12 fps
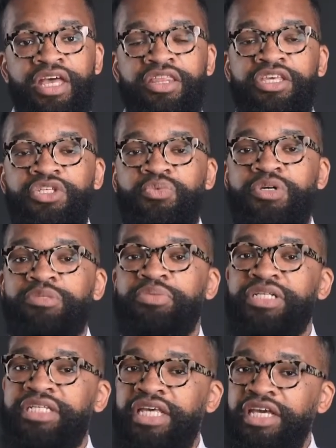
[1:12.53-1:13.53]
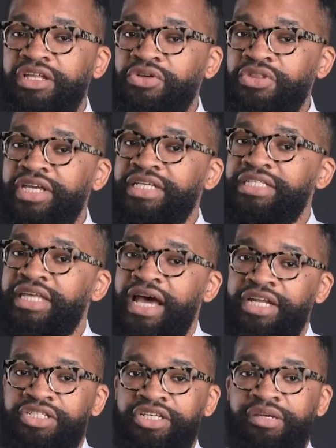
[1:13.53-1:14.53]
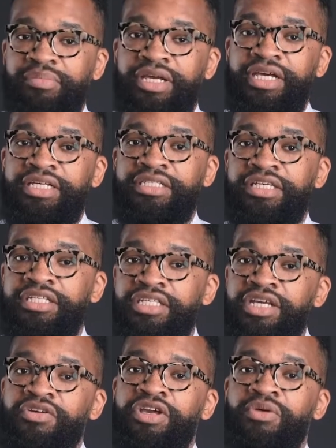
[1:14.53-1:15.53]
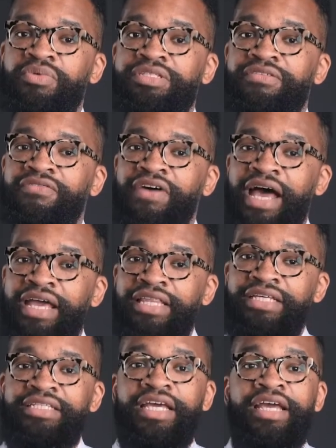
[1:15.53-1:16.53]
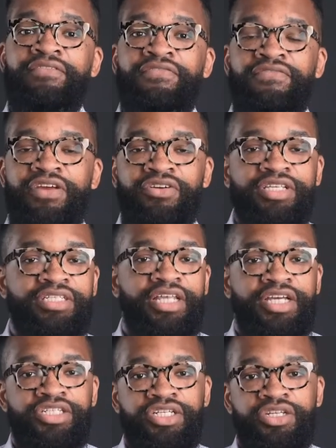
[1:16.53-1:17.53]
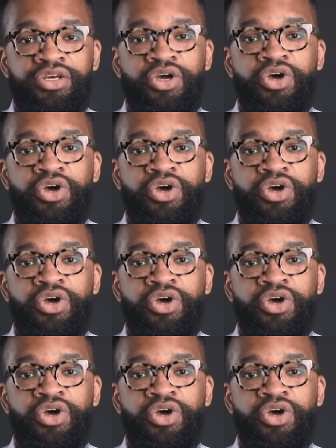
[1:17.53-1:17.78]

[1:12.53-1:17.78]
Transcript: This was particularly astonishing because Assyria was a violent and fearless nation